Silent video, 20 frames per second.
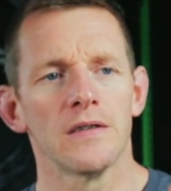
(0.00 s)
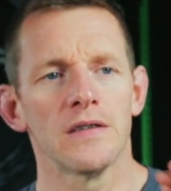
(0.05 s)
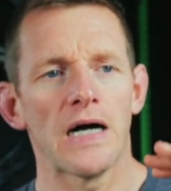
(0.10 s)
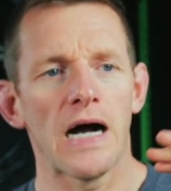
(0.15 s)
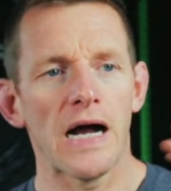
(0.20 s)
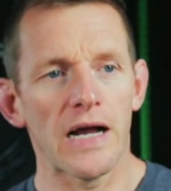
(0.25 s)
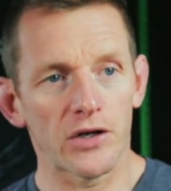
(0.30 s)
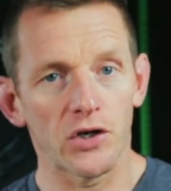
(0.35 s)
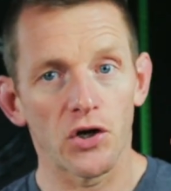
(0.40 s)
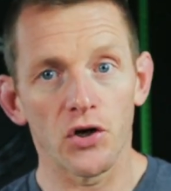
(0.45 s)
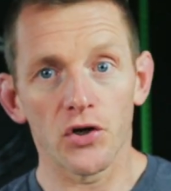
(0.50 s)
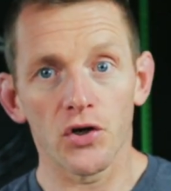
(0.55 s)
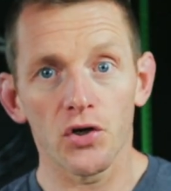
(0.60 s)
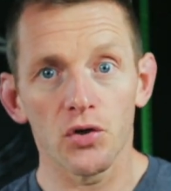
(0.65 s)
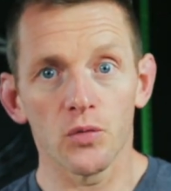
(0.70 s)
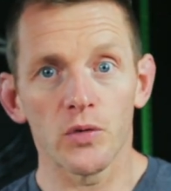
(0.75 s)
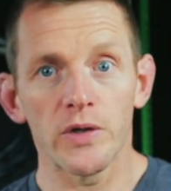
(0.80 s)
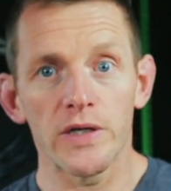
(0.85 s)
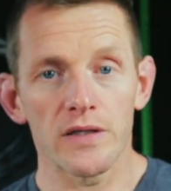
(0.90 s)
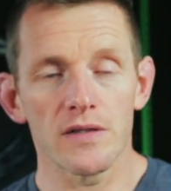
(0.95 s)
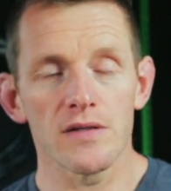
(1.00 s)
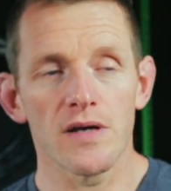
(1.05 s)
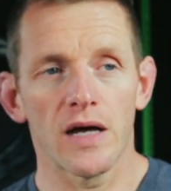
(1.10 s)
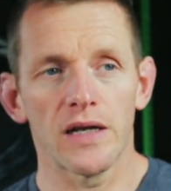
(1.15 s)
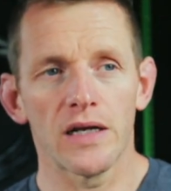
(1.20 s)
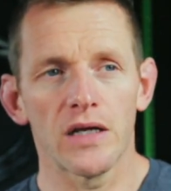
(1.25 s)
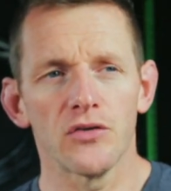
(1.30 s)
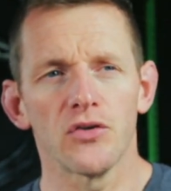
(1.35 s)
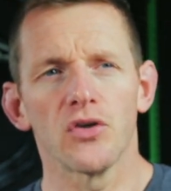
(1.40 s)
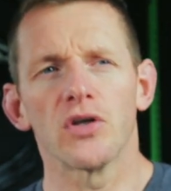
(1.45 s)
hang out at a weight
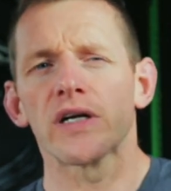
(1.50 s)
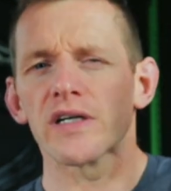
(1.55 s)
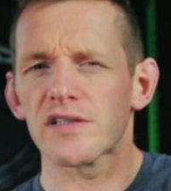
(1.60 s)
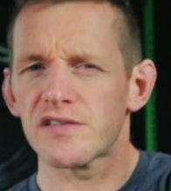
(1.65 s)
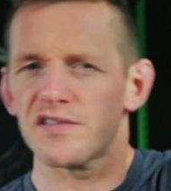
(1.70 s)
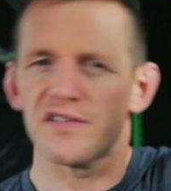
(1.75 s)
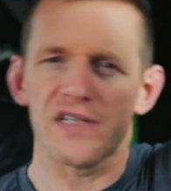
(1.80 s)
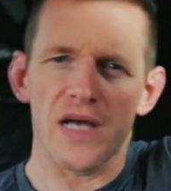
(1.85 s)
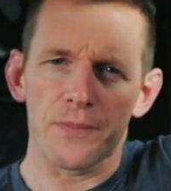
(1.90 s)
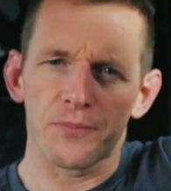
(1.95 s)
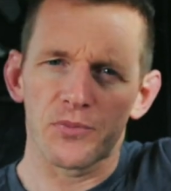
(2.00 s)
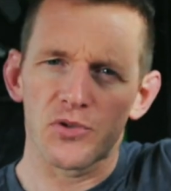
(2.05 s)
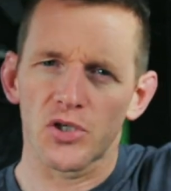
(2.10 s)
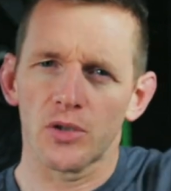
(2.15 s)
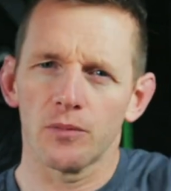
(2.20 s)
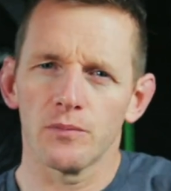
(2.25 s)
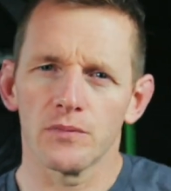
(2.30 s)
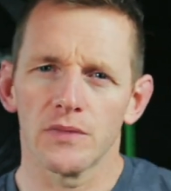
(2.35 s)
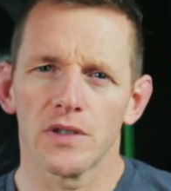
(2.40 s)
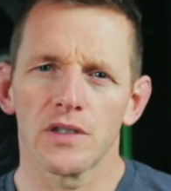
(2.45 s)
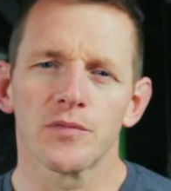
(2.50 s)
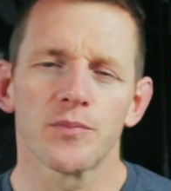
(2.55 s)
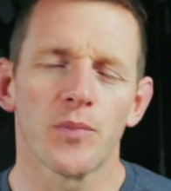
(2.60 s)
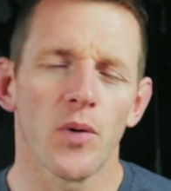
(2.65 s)
and then do like a step jump and that's